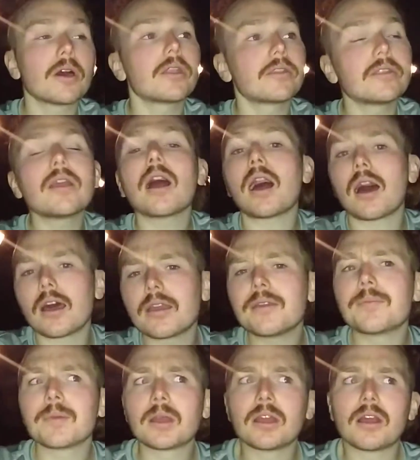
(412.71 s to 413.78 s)
And I
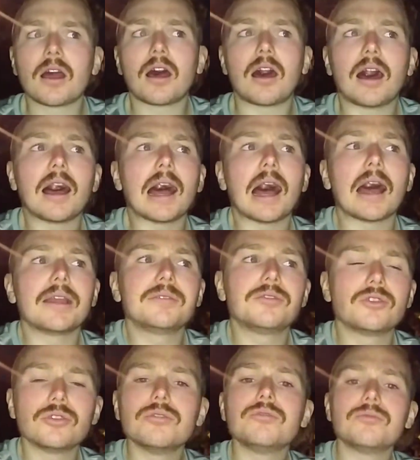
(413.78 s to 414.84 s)

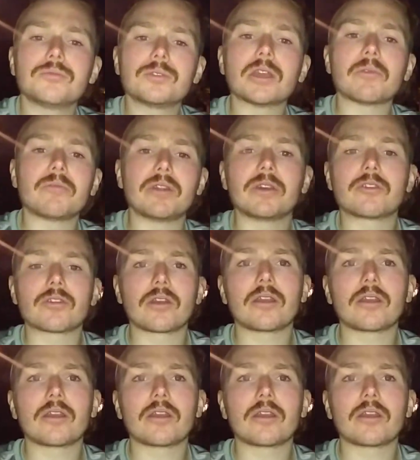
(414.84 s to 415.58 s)
do generally agree.